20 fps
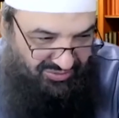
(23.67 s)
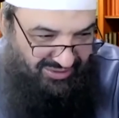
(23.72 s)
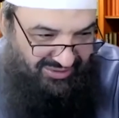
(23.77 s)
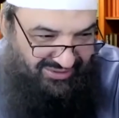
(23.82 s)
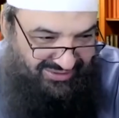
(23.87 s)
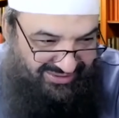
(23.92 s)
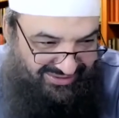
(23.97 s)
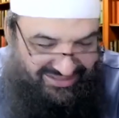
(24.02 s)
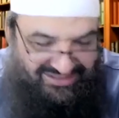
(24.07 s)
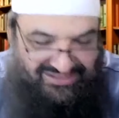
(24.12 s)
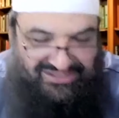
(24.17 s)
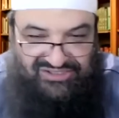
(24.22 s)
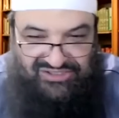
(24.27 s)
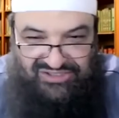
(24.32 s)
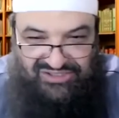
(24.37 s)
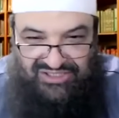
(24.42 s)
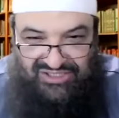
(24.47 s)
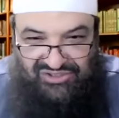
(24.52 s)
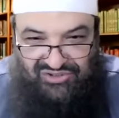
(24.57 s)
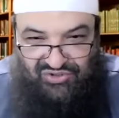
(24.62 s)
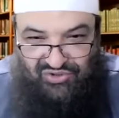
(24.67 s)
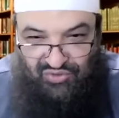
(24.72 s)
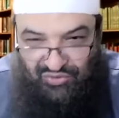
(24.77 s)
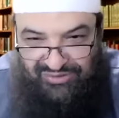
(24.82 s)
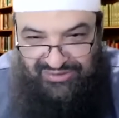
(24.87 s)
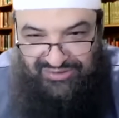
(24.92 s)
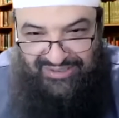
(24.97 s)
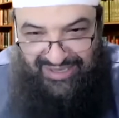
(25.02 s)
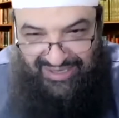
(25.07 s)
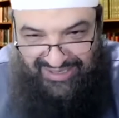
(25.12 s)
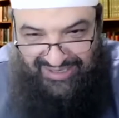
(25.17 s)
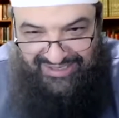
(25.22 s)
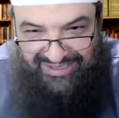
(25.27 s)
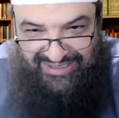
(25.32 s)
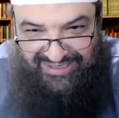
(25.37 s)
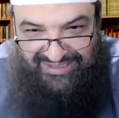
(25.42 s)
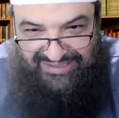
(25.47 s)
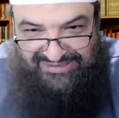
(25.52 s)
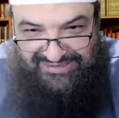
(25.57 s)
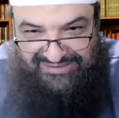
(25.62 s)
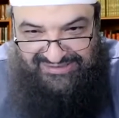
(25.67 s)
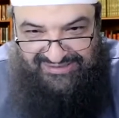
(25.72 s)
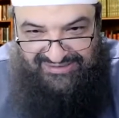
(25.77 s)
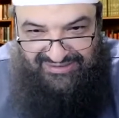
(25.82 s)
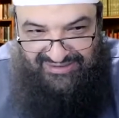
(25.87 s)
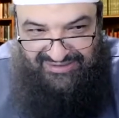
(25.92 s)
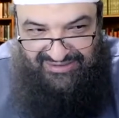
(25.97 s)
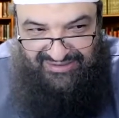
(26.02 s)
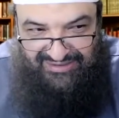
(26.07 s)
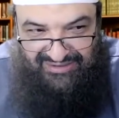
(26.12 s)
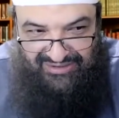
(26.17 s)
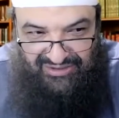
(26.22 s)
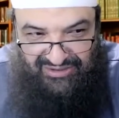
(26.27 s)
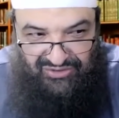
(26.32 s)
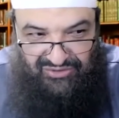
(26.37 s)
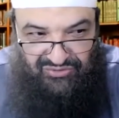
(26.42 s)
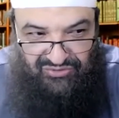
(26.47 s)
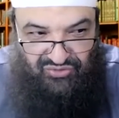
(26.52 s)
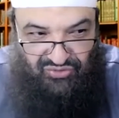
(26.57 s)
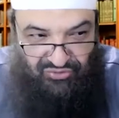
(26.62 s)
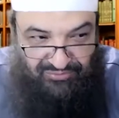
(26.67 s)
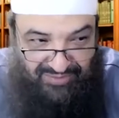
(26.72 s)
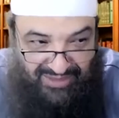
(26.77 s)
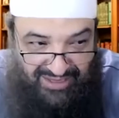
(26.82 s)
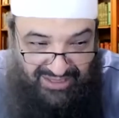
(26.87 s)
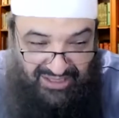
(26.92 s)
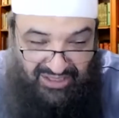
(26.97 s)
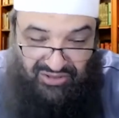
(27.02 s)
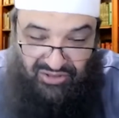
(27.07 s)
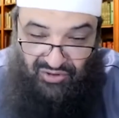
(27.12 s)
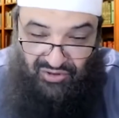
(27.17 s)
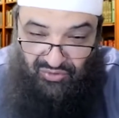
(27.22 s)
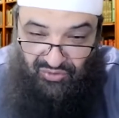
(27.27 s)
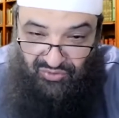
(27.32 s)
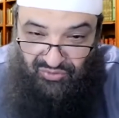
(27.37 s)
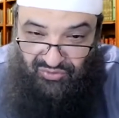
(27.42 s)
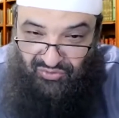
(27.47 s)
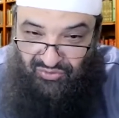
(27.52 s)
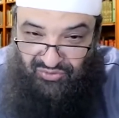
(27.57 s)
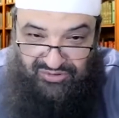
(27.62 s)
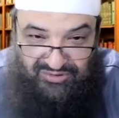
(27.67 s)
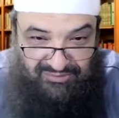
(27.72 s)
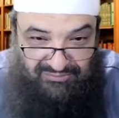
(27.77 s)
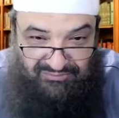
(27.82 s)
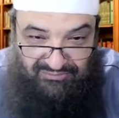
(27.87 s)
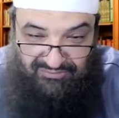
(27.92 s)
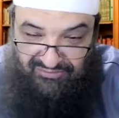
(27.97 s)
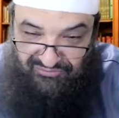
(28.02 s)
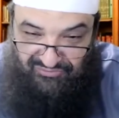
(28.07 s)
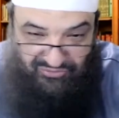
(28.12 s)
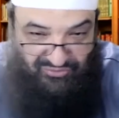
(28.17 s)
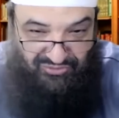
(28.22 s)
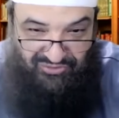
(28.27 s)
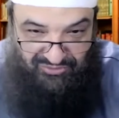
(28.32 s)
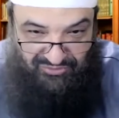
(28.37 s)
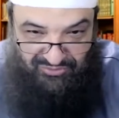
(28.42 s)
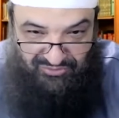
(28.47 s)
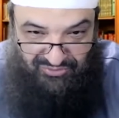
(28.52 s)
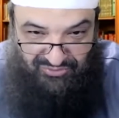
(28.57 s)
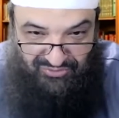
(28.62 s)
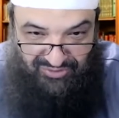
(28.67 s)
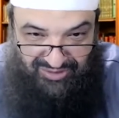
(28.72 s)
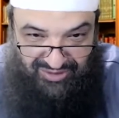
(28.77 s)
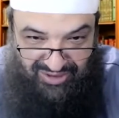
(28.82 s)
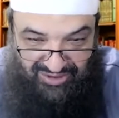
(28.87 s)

that the sunnah is to make the qunut before the ruku'.